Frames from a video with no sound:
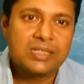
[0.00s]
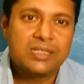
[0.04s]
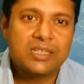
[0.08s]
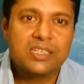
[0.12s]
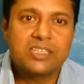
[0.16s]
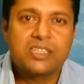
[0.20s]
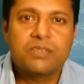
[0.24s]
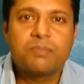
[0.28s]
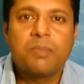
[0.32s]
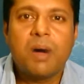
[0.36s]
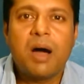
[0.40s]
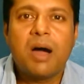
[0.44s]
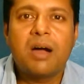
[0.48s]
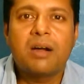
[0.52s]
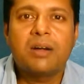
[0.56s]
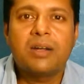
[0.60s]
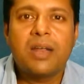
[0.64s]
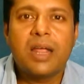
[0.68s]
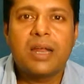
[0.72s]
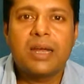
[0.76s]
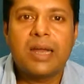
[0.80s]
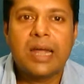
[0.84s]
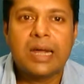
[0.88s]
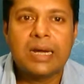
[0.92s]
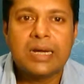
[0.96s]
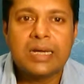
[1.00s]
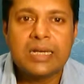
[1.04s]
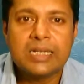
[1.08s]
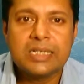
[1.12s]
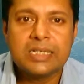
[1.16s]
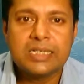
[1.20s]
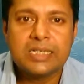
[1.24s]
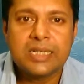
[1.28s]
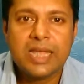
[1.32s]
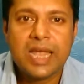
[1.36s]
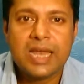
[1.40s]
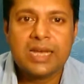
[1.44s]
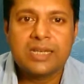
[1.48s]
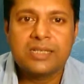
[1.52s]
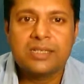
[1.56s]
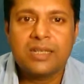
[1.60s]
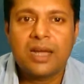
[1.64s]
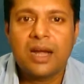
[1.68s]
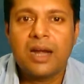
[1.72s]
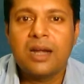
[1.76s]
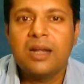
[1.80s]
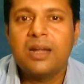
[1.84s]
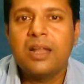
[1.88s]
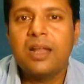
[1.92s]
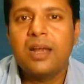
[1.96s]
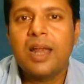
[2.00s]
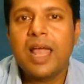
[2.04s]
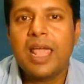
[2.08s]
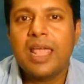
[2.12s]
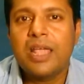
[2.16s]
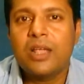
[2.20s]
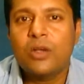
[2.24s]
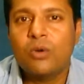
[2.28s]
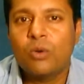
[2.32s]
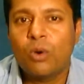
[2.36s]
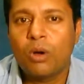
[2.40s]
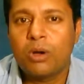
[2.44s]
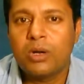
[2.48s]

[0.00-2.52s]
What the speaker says: She is smart and understands the underlying